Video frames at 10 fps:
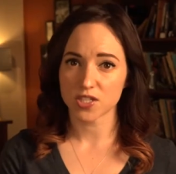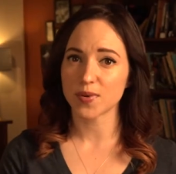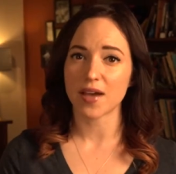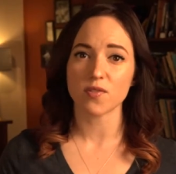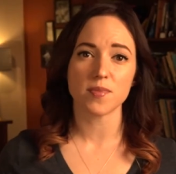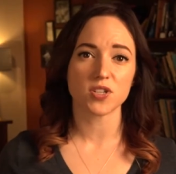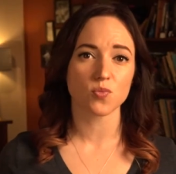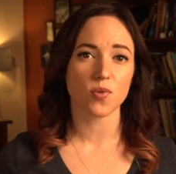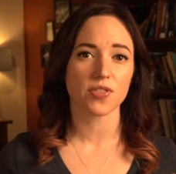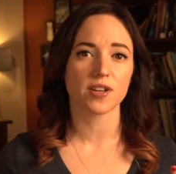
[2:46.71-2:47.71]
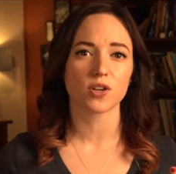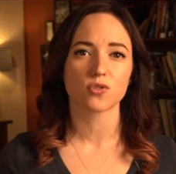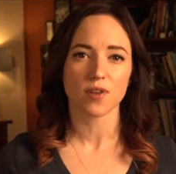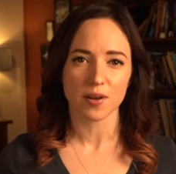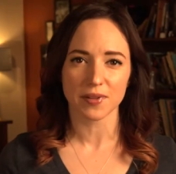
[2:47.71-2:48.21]
So we have a mission with an
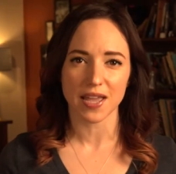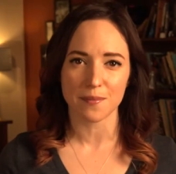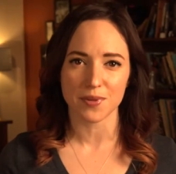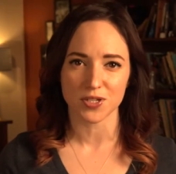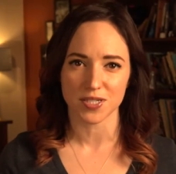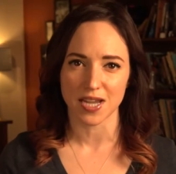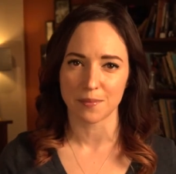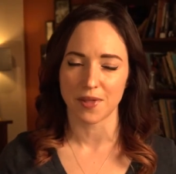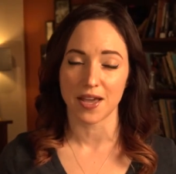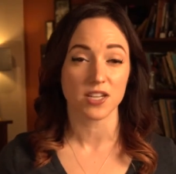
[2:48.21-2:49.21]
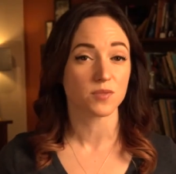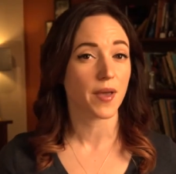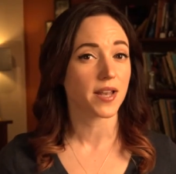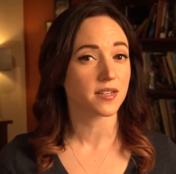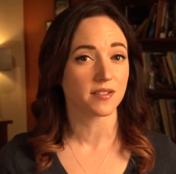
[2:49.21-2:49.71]
incredibly ambitious timeline,
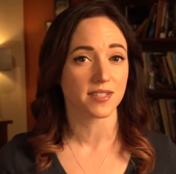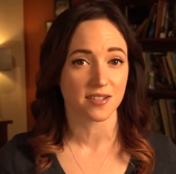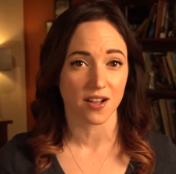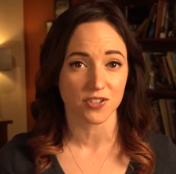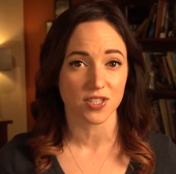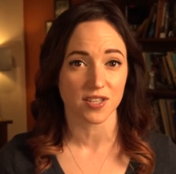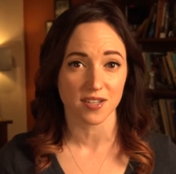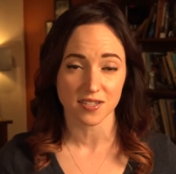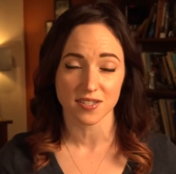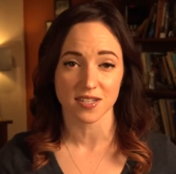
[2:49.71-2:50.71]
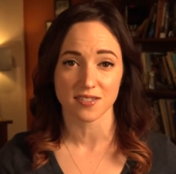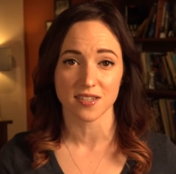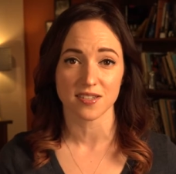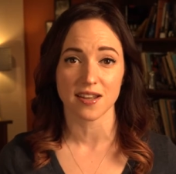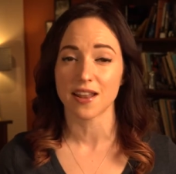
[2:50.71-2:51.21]
dependent on technology that doesn't
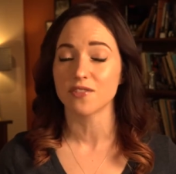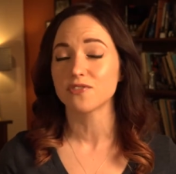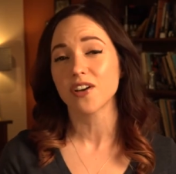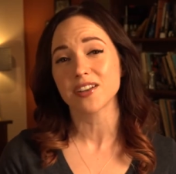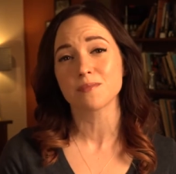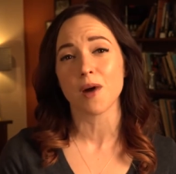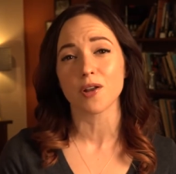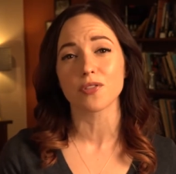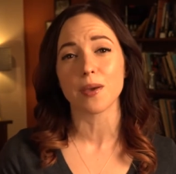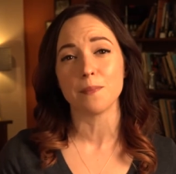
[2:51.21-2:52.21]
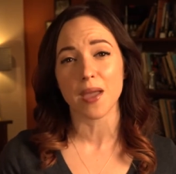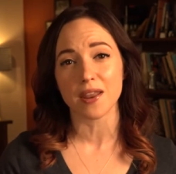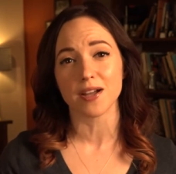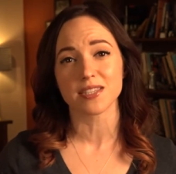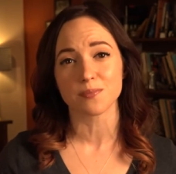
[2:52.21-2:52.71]
exist yet, and a funding model that
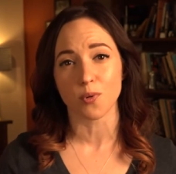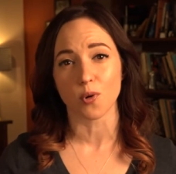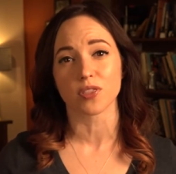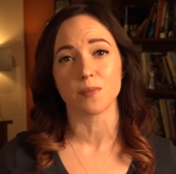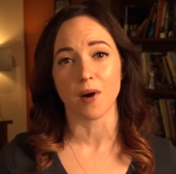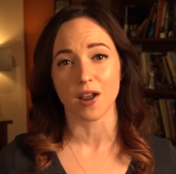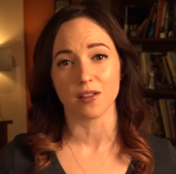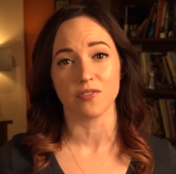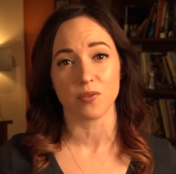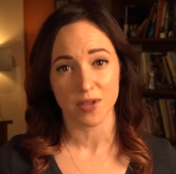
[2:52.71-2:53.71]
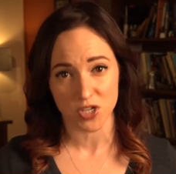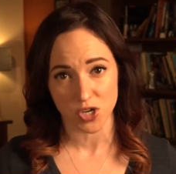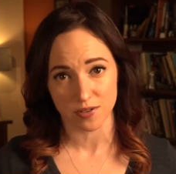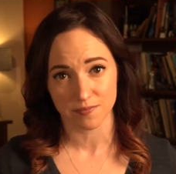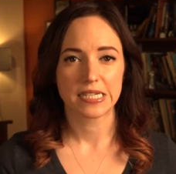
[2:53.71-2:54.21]
may not support the model of the
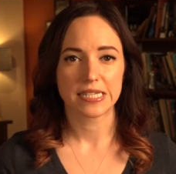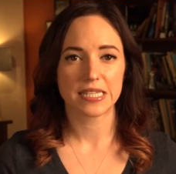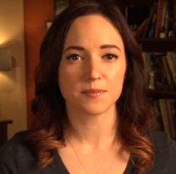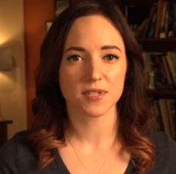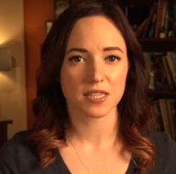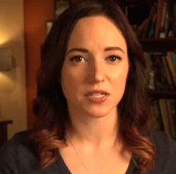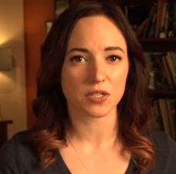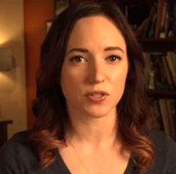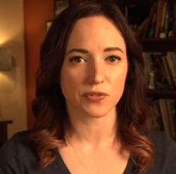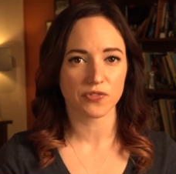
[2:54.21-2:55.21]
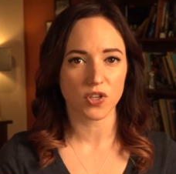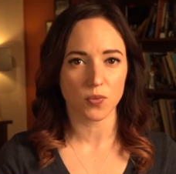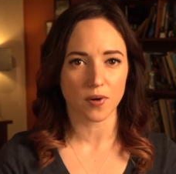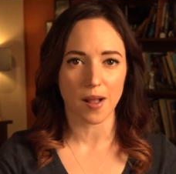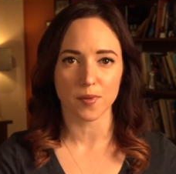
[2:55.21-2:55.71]
mission. Seems like there are a
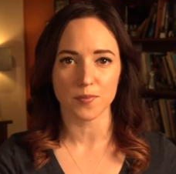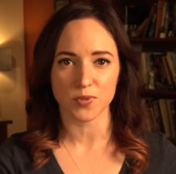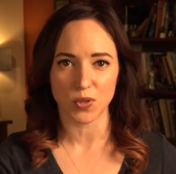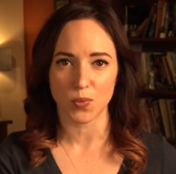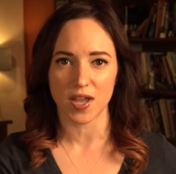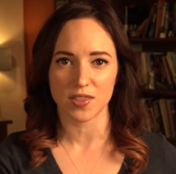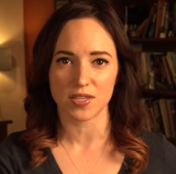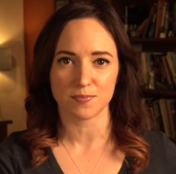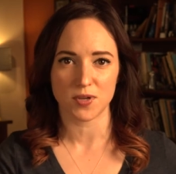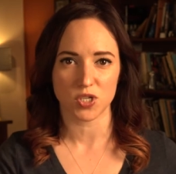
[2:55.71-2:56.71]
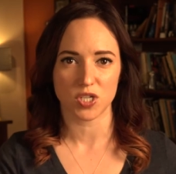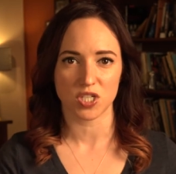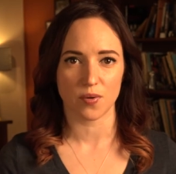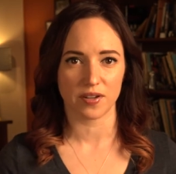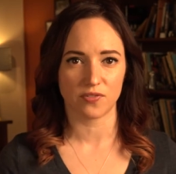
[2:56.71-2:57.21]
few problems with the way this mission
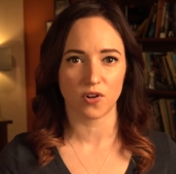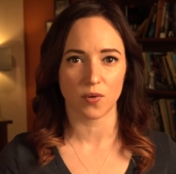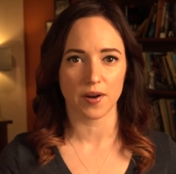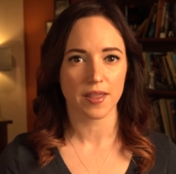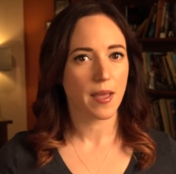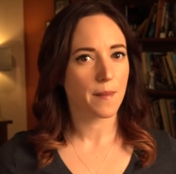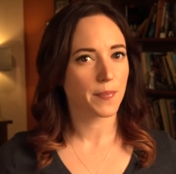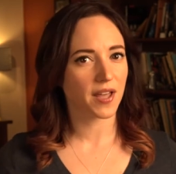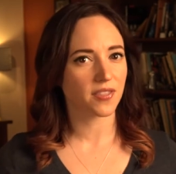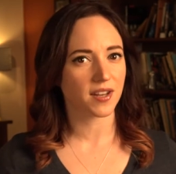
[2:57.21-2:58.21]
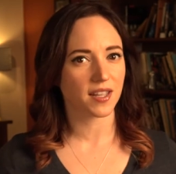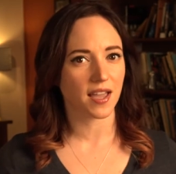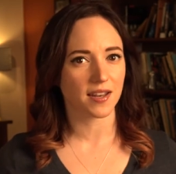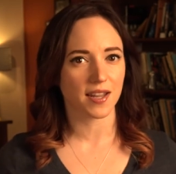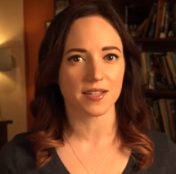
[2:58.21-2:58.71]
is going forward. But then
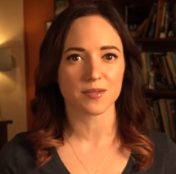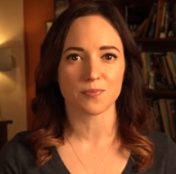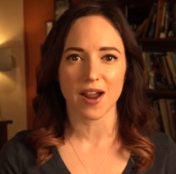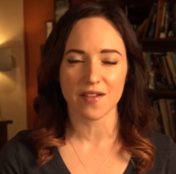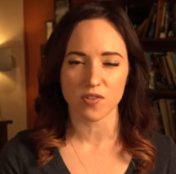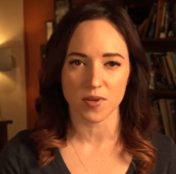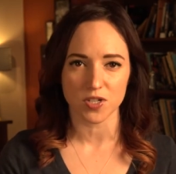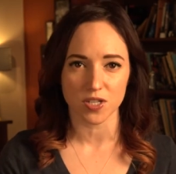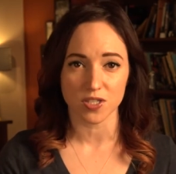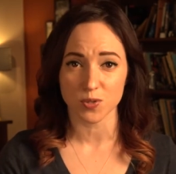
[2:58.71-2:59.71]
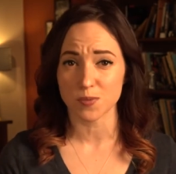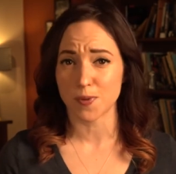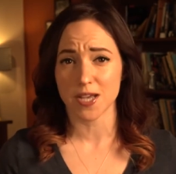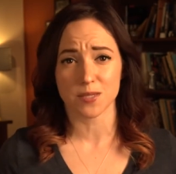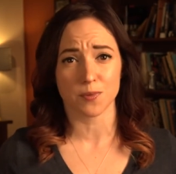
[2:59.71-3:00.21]
again, it is a private mission, so it's
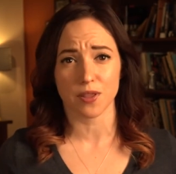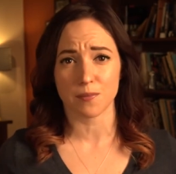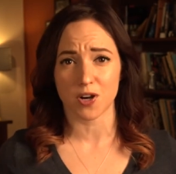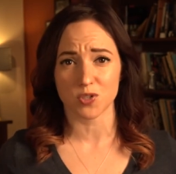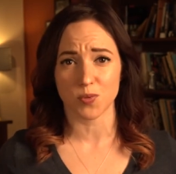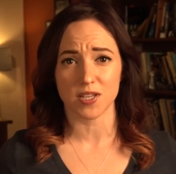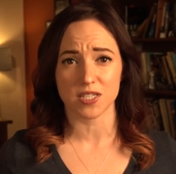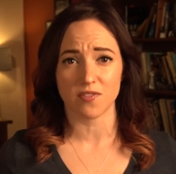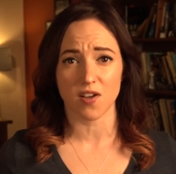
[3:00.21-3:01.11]
possible that Mars One is